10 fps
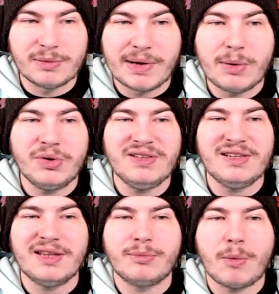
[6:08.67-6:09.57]
But I want to say it's
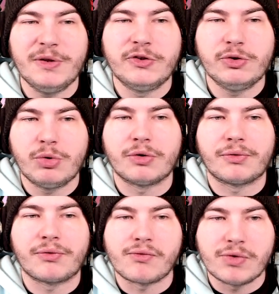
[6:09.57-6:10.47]
probably 2 or
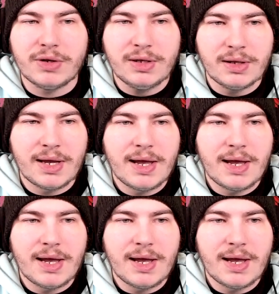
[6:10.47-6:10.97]
3.